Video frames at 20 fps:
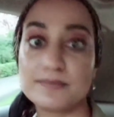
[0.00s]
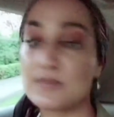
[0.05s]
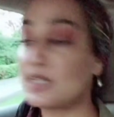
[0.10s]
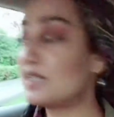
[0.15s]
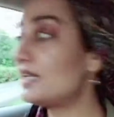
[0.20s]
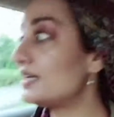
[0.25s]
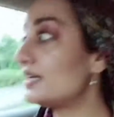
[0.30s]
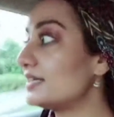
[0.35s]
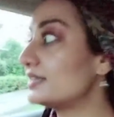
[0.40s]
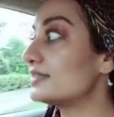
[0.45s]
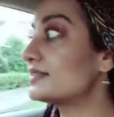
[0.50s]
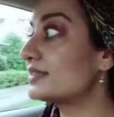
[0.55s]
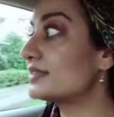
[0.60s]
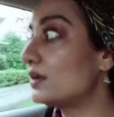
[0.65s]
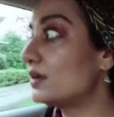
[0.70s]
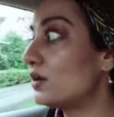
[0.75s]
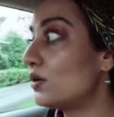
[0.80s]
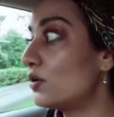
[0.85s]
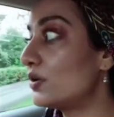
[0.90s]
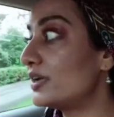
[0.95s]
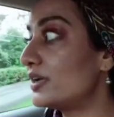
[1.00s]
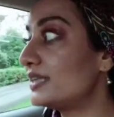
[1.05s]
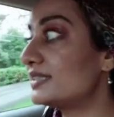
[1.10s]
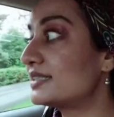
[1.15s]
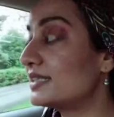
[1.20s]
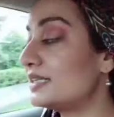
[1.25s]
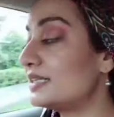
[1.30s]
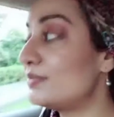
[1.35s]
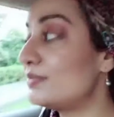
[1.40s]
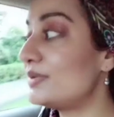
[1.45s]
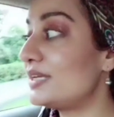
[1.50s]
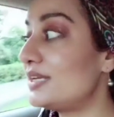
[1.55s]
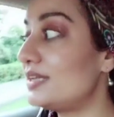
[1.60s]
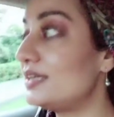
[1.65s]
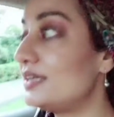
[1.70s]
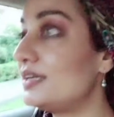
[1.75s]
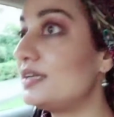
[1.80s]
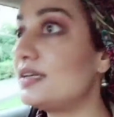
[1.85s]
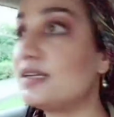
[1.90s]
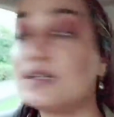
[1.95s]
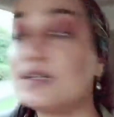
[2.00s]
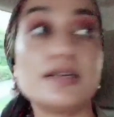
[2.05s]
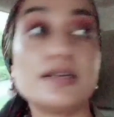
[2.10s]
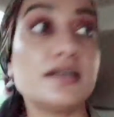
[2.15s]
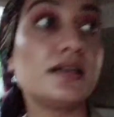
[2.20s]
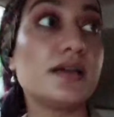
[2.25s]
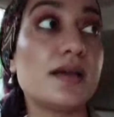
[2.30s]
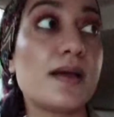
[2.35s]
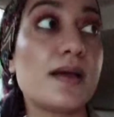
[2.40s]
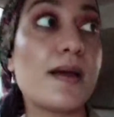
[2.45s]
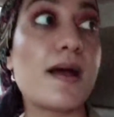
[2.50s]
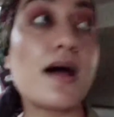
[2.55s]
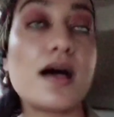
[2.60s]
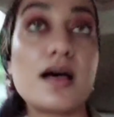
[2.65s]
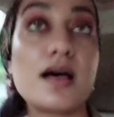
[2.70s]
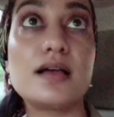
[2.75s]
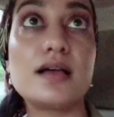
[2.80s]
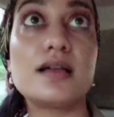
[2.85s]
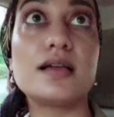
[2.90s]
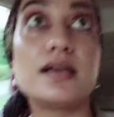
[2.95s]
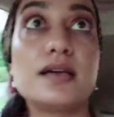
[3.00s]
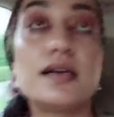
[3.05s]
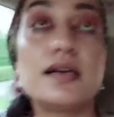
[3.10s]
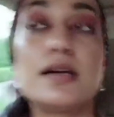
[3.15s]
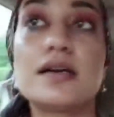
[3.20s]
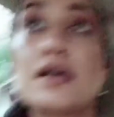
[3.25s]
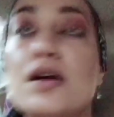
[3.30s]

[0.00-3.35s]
yeah, so it's going to be a